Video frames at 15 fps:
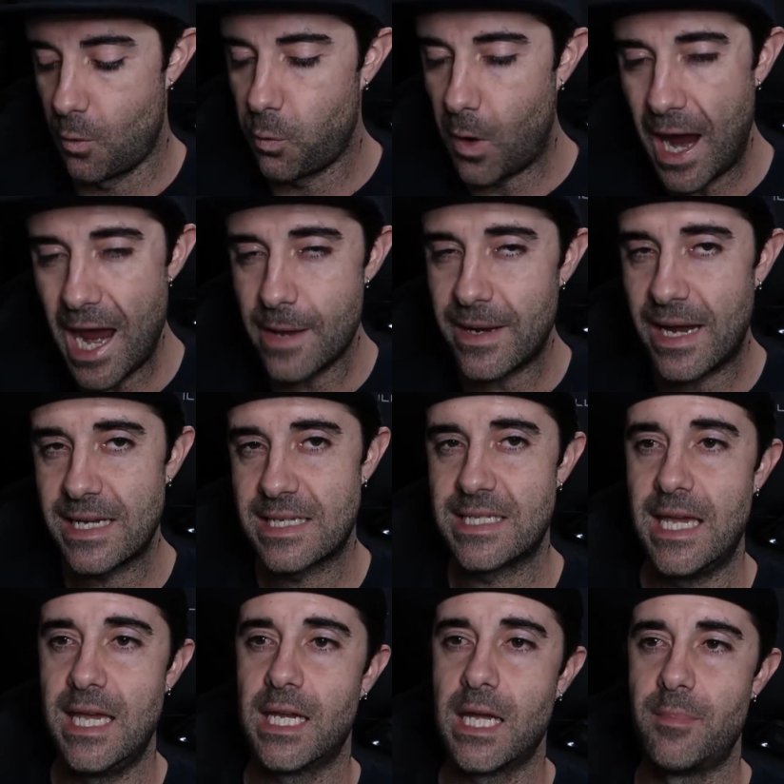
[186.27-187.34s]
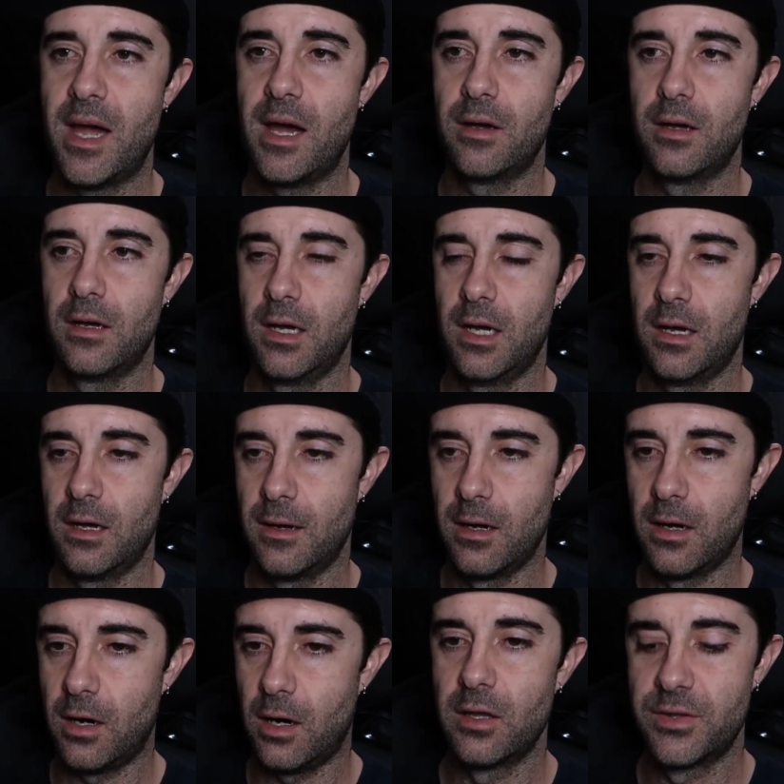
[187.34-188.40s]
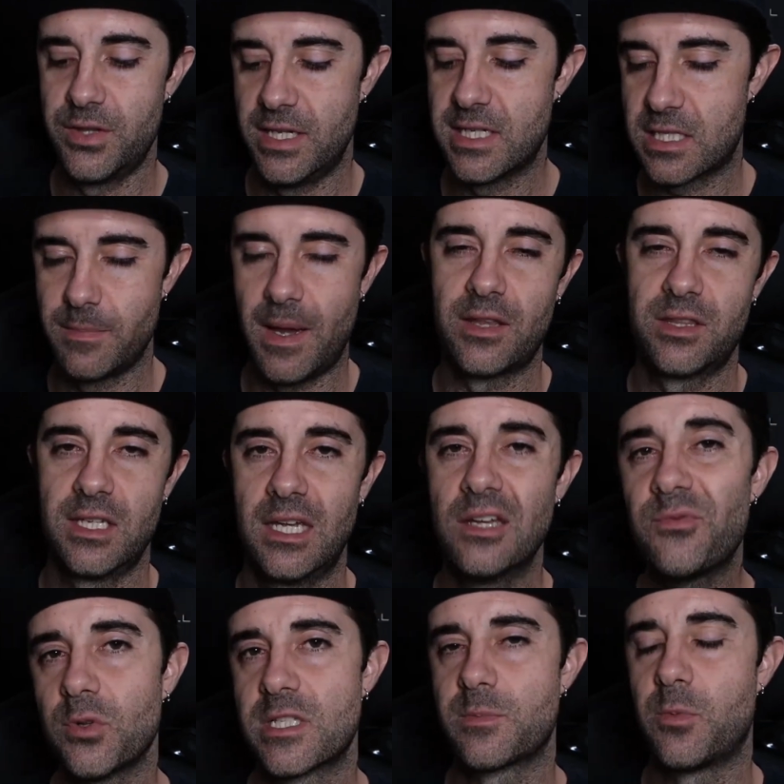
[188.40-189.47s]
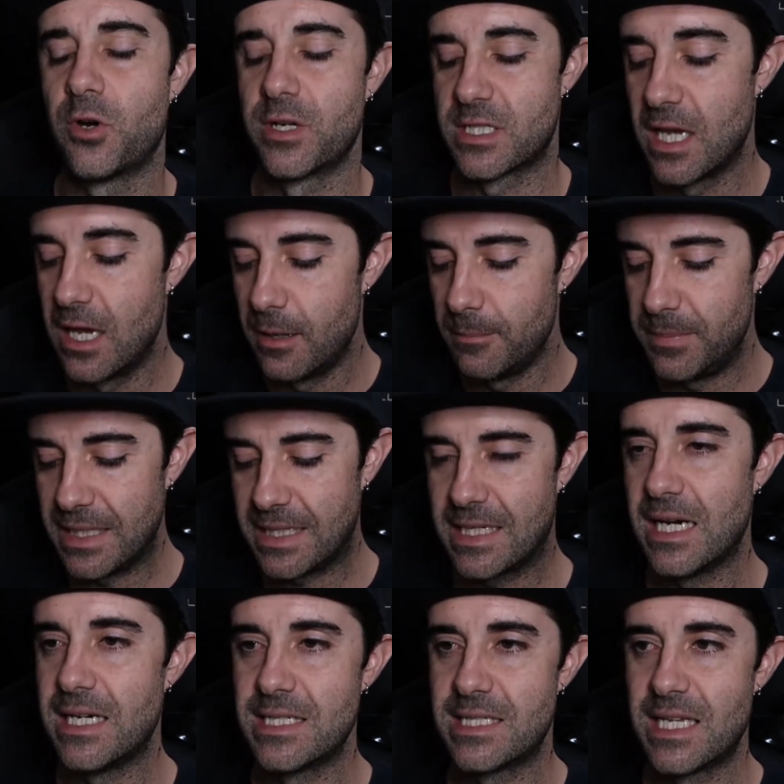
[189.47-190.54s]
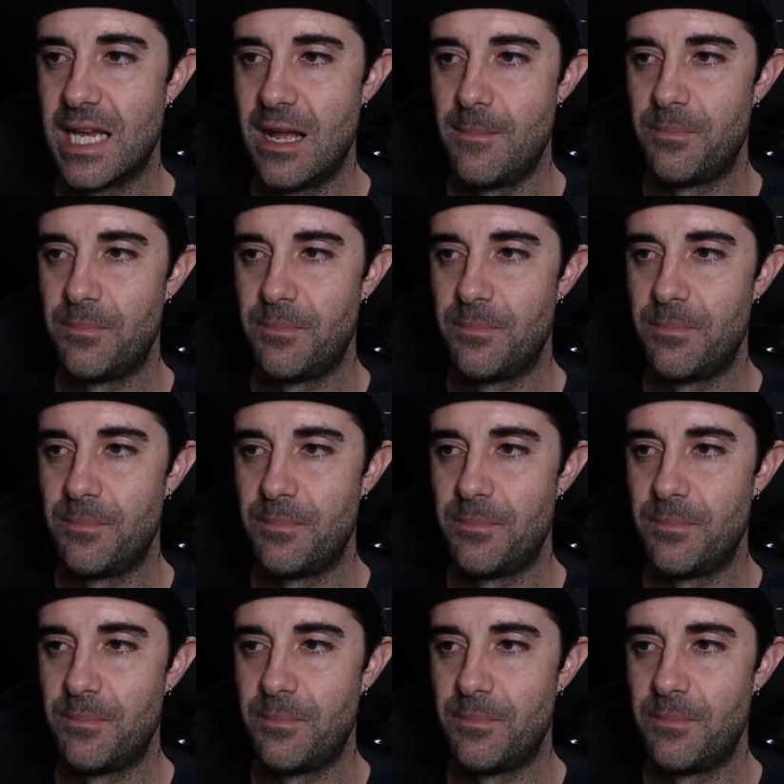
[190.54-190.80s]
Why am I saying about all this about the influence points? Because